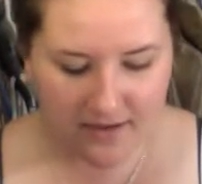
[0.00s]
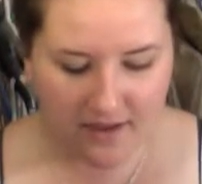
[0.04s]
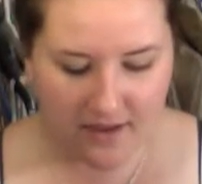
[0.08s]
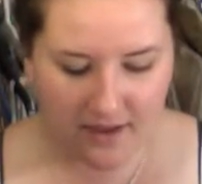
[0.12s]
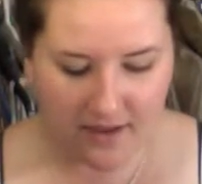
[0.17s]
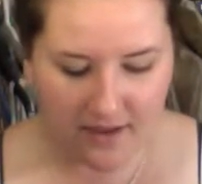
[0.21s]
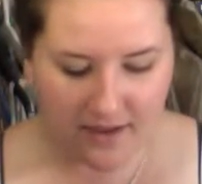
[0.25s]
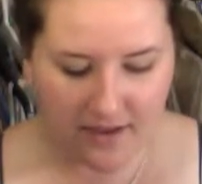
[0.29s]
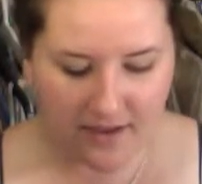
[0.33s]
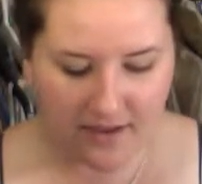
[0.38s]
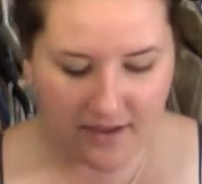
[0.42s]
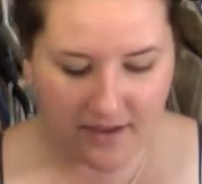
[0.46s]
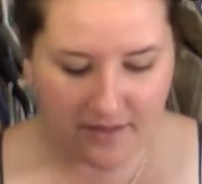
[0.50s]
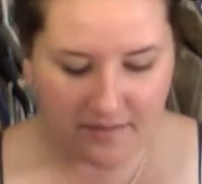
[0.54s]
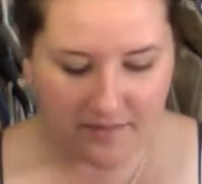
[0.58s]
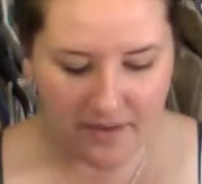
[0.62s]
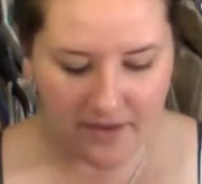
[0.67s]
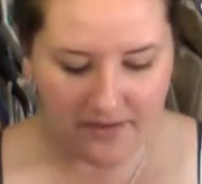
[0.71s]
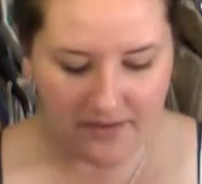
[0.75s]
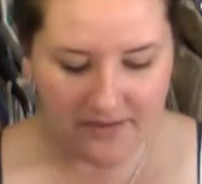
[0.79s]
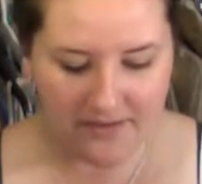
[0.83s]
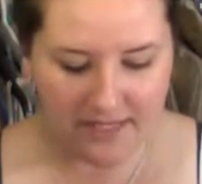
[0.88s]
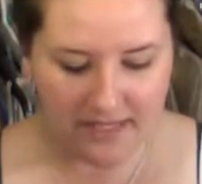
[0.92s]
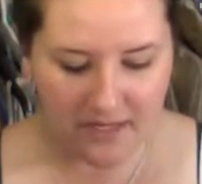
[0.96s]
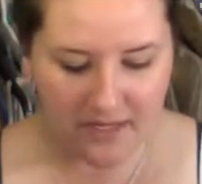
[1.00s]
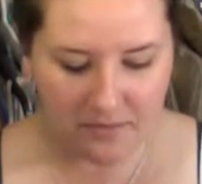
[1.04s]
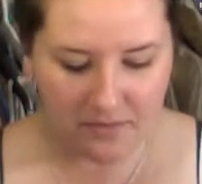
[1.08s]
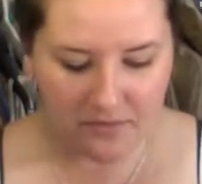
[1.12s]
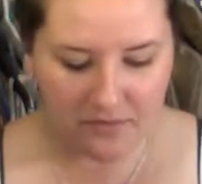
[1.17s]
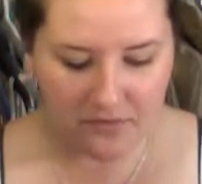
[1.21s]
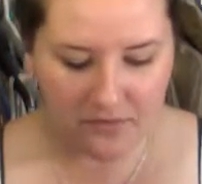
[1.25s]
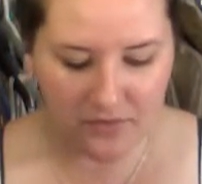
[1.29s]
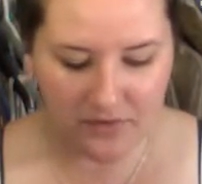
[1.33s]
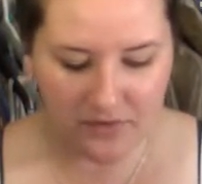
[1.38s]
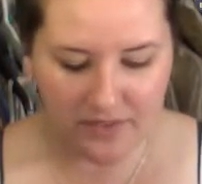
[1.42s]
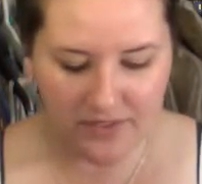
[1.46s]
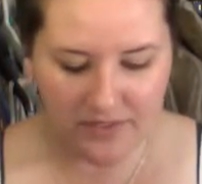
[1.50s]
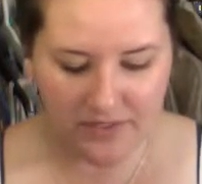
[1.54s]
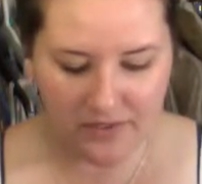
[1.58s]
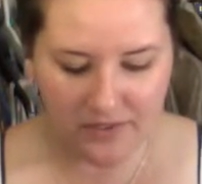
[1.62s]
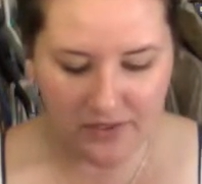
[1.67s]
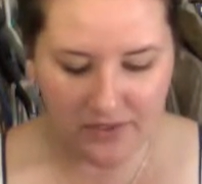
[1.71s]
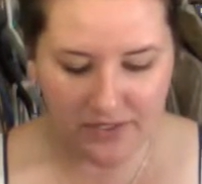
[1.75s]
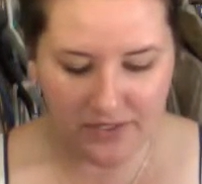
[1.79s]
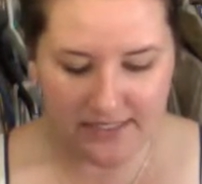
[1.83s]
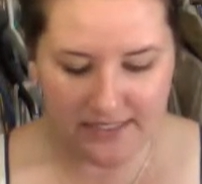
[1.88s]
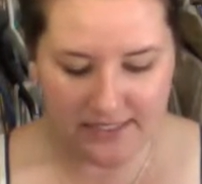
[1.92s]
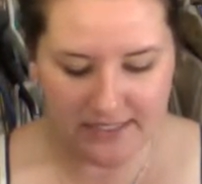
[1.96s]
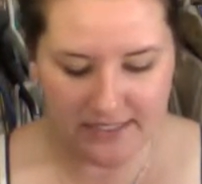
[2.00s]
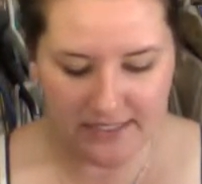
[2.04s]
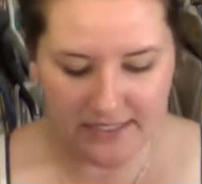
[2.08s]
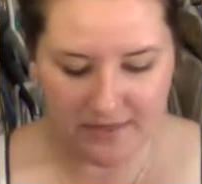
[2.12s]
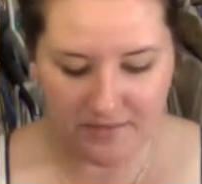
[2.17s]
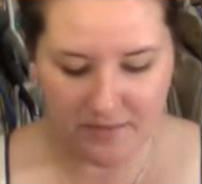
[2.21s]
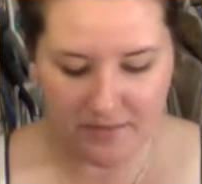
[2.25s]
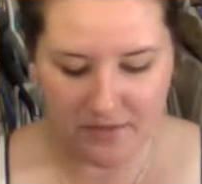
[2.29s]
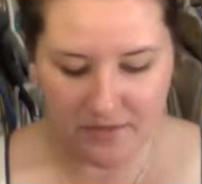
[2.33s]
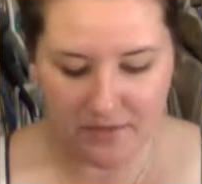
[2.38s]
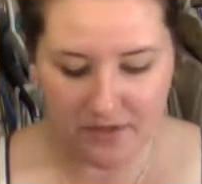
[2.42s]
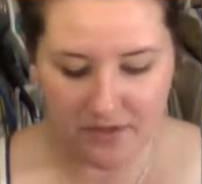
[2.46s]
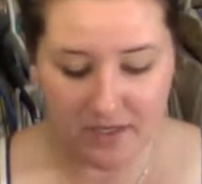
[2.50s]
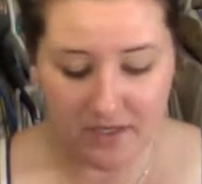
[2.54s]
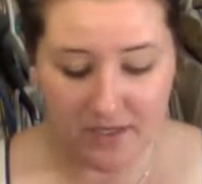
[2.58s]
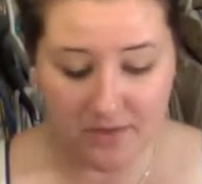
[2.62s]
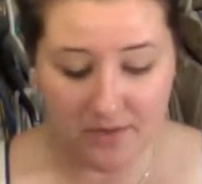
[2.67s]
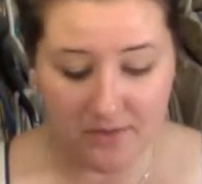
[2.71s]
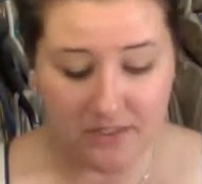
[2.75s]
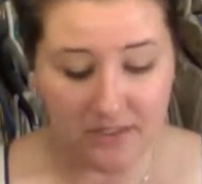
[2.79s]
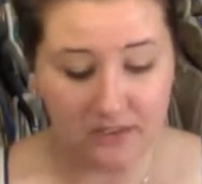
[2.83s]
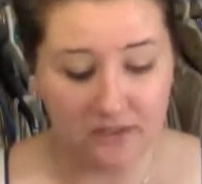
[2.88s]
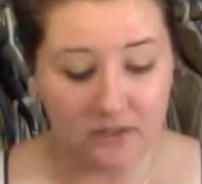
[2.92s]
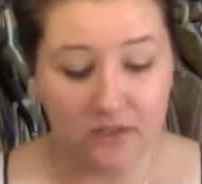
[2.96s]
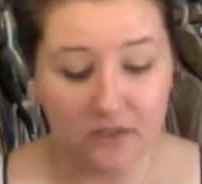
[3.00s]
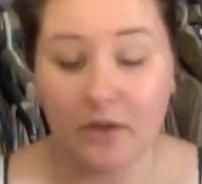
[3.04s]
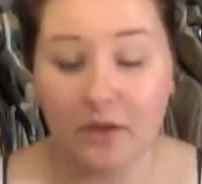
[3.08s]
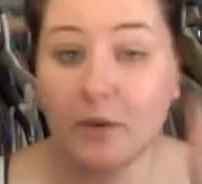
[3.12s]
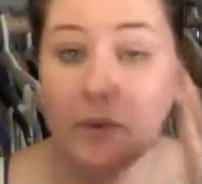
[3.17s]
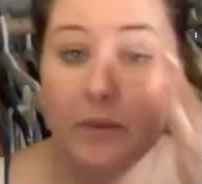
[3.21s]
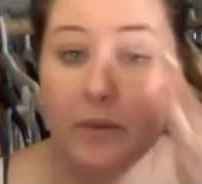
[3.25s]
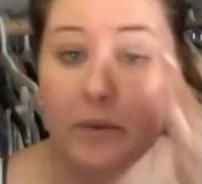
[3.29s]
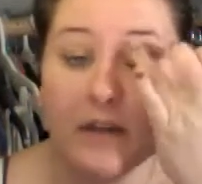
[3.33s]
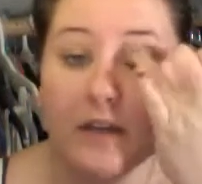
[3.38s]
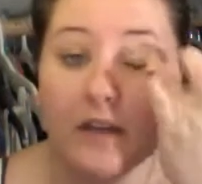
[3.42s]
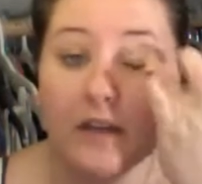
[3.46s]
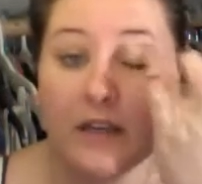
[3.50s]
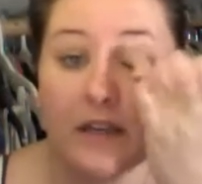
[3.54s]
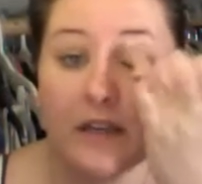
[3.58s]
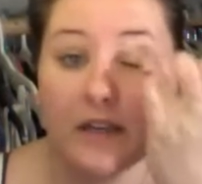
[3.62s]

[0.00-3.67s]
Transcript: I've said it before, this creases on me when I use it alone.